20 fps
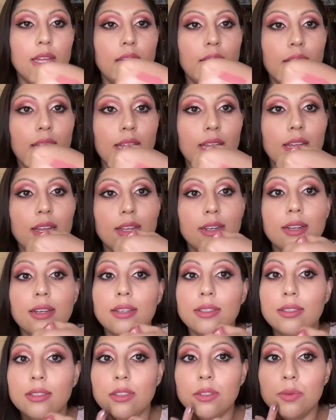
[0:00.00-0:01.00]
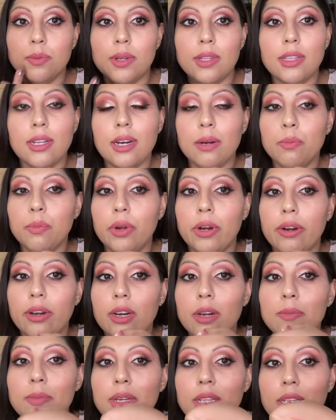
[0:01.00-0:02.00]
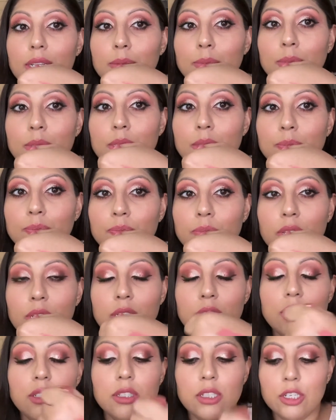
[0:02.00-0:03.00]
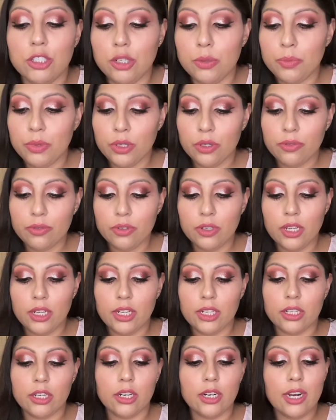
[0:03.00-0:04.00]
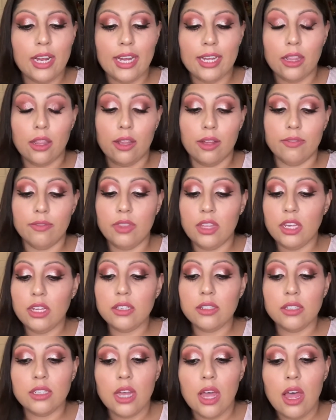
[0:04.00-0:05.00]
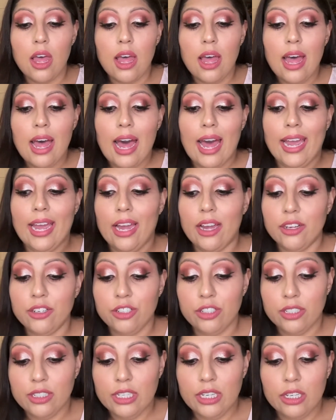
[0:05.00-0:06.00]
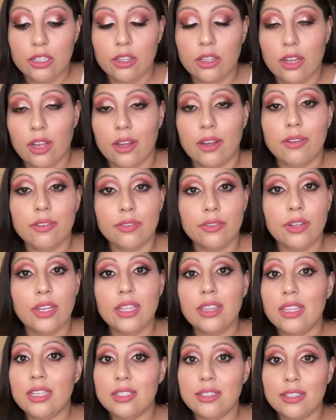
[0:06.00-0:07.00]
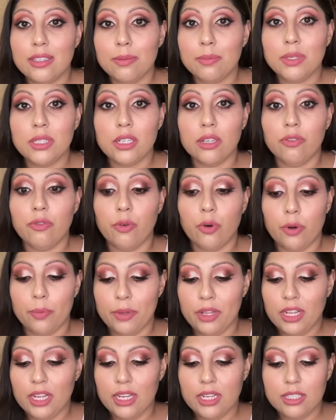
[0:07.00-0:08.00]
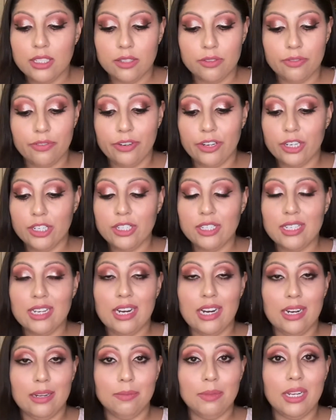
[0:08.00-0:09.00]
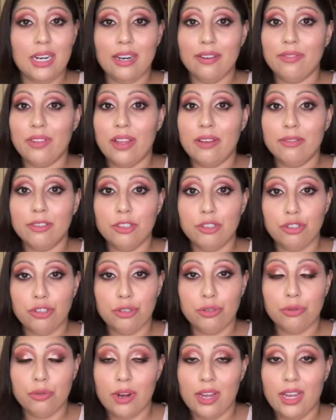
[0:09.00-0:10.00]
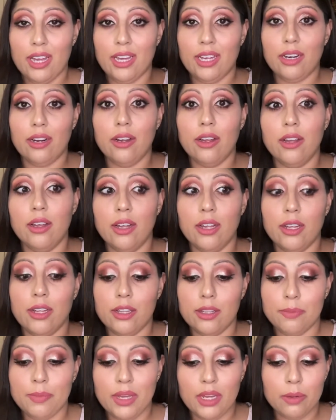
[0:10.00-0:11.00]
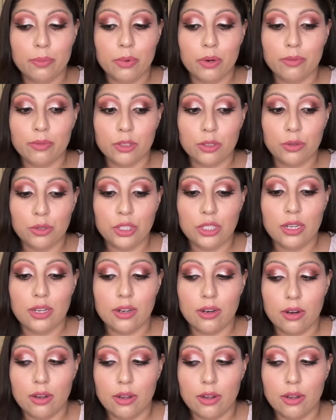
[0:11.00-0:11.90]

And it's the one that I'm wearing on my lips. Such a beautiful color. I love these. I actually love this lipstick formula. It's the first time that I've ever tried a Makeup Revolution